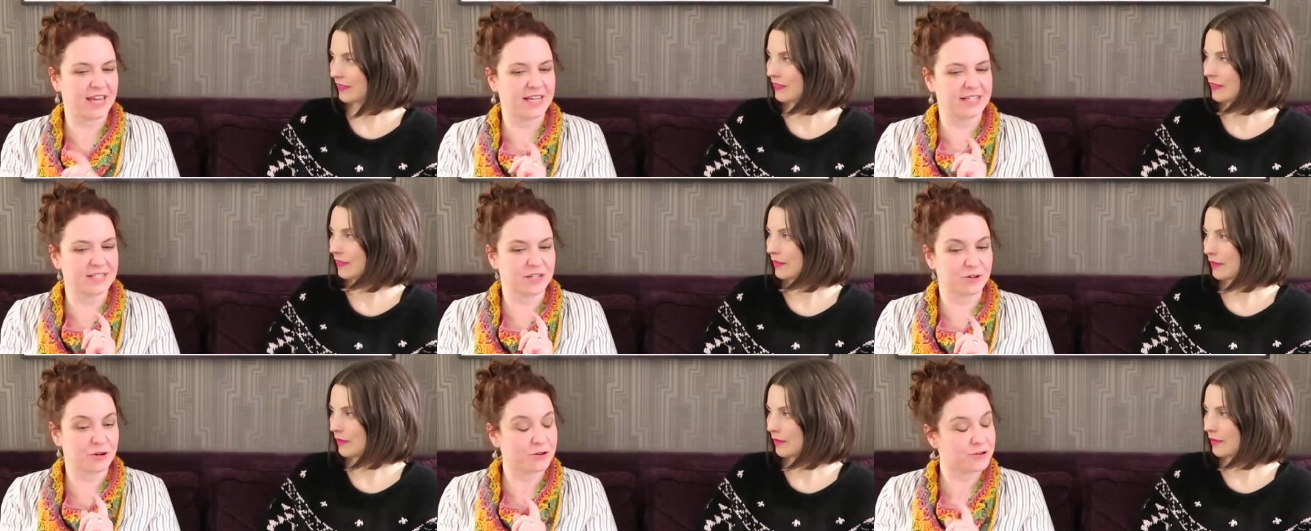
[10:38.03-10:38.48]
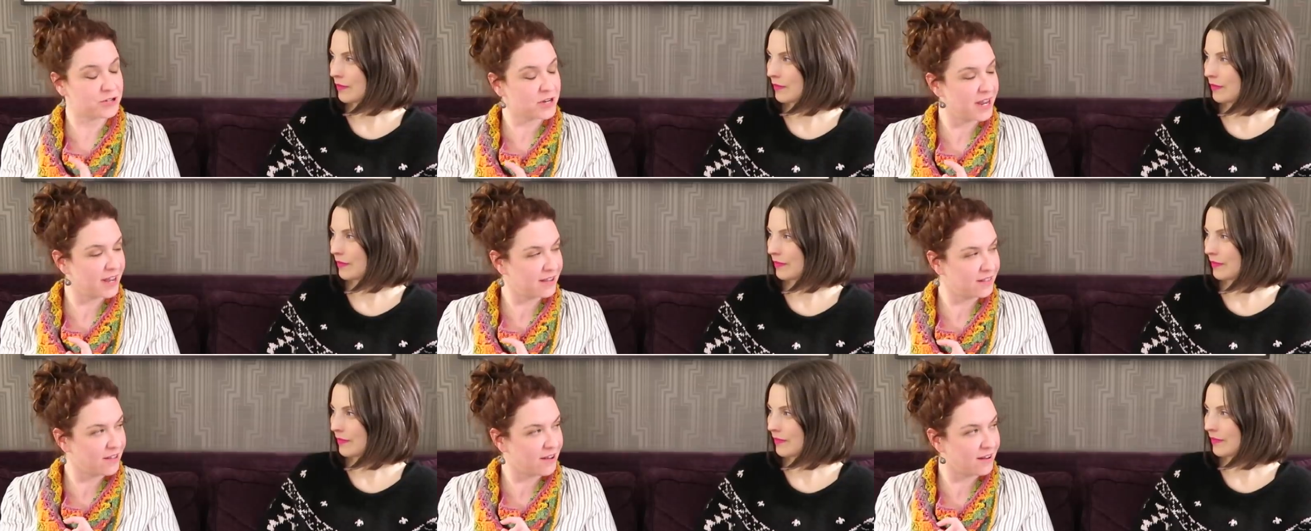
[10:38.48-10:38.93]
Speaker 1: is a
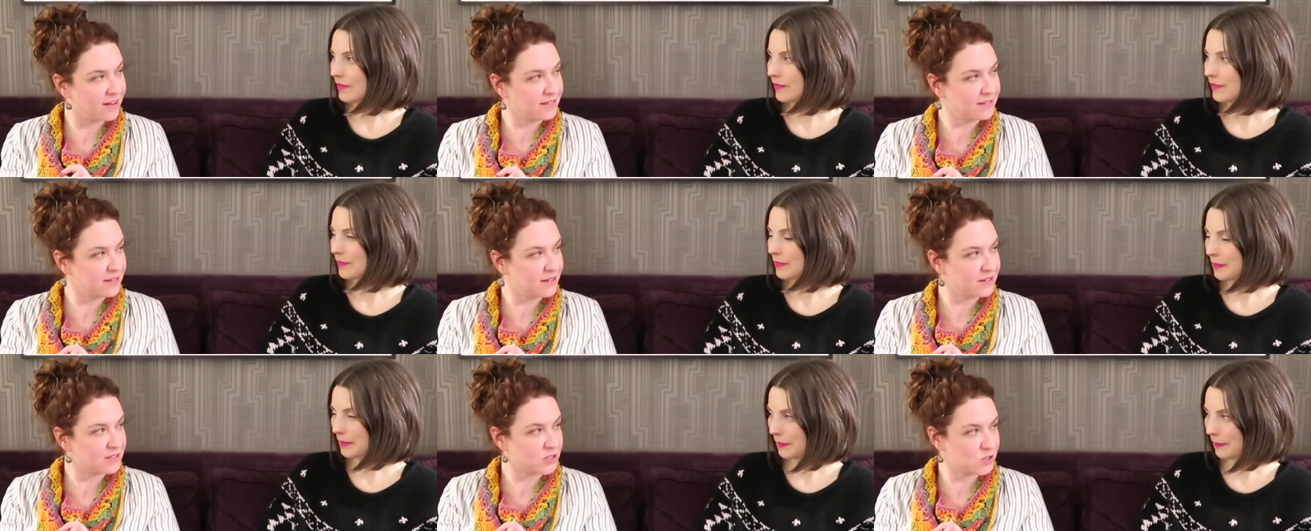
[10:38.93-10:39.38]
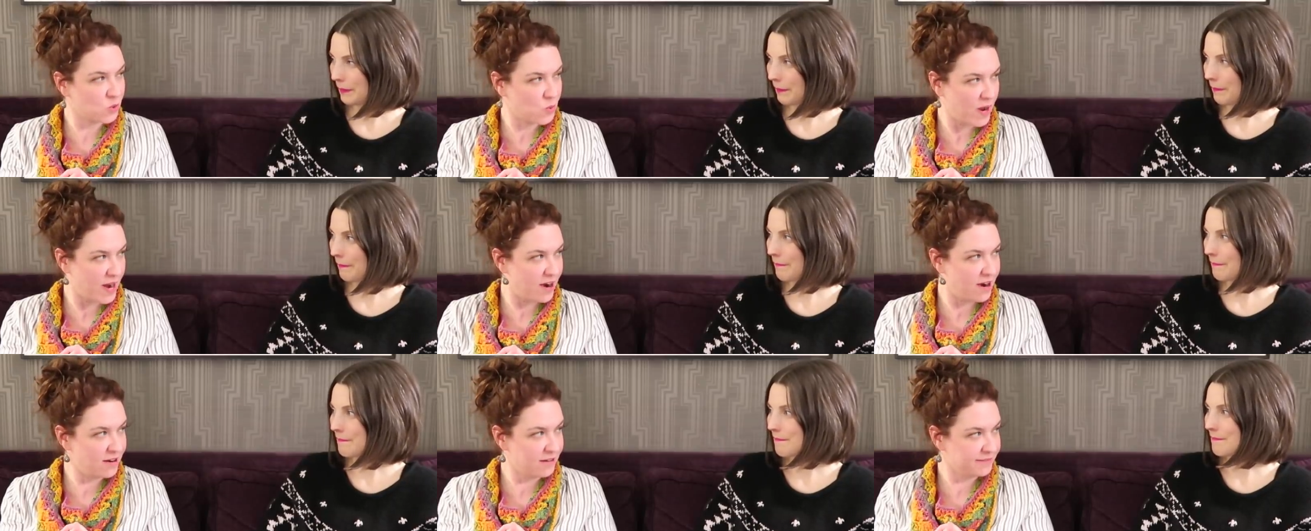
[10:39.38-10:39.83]
crochet along
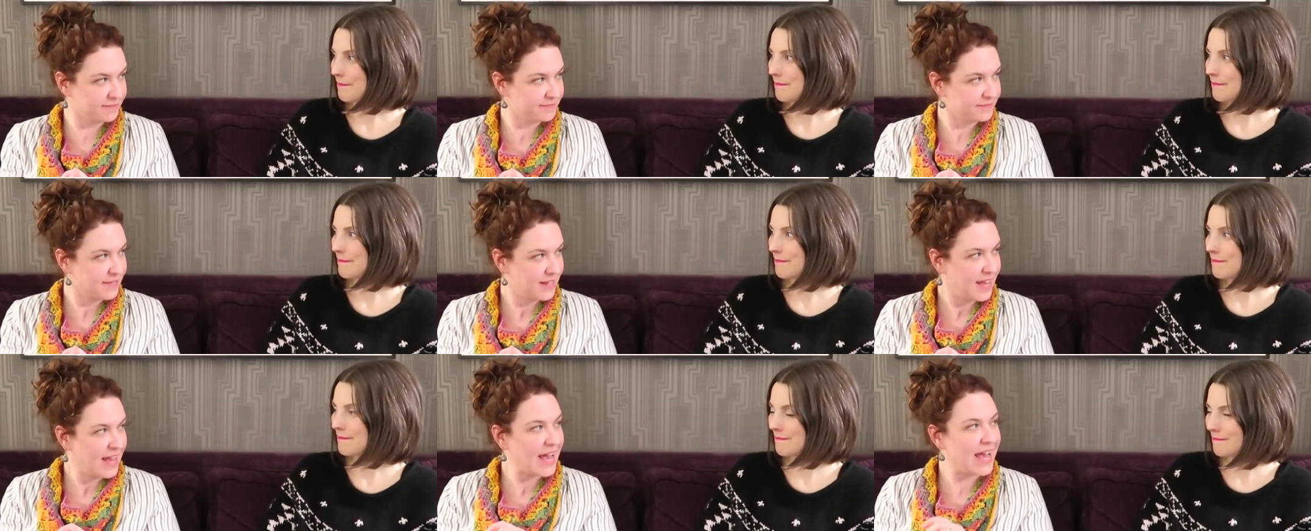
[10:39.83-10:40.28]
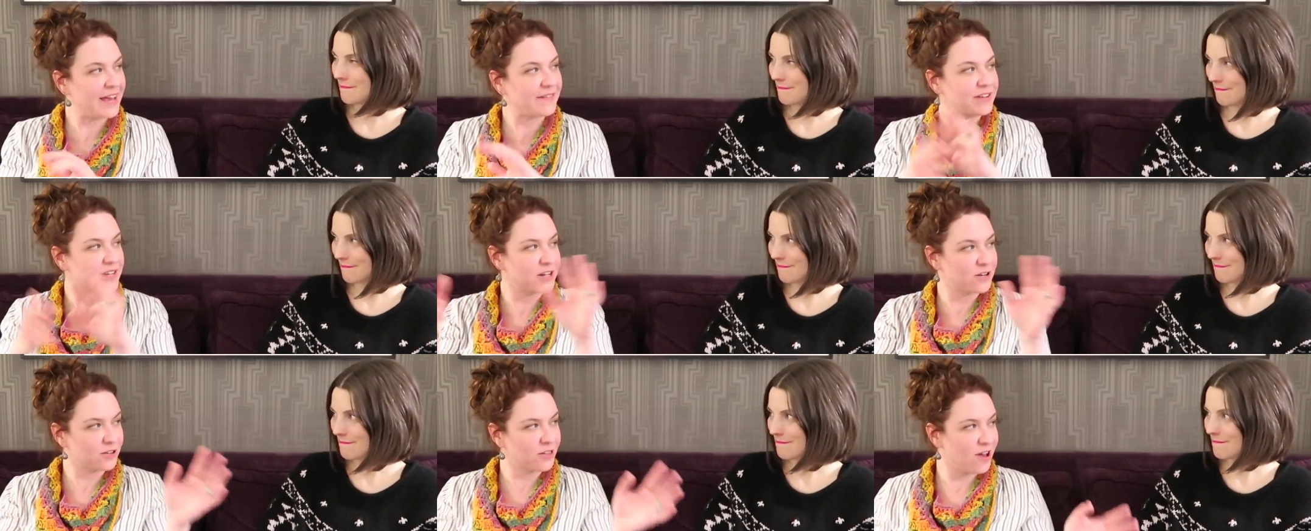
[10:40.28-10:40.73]
square. Mm. I have
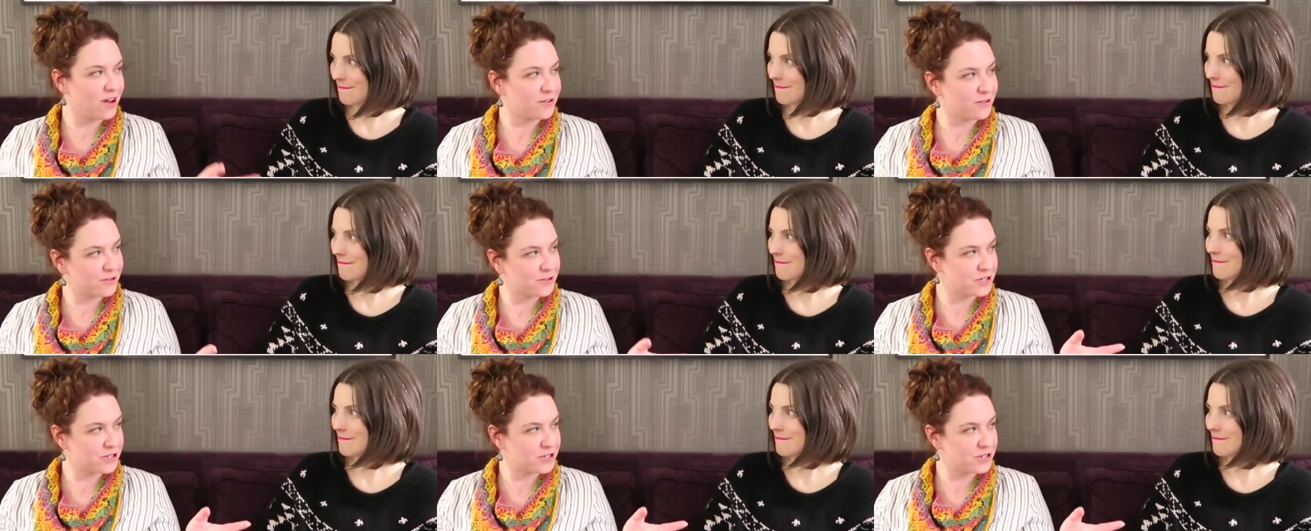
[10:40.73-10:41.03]
a mm-hmm. year long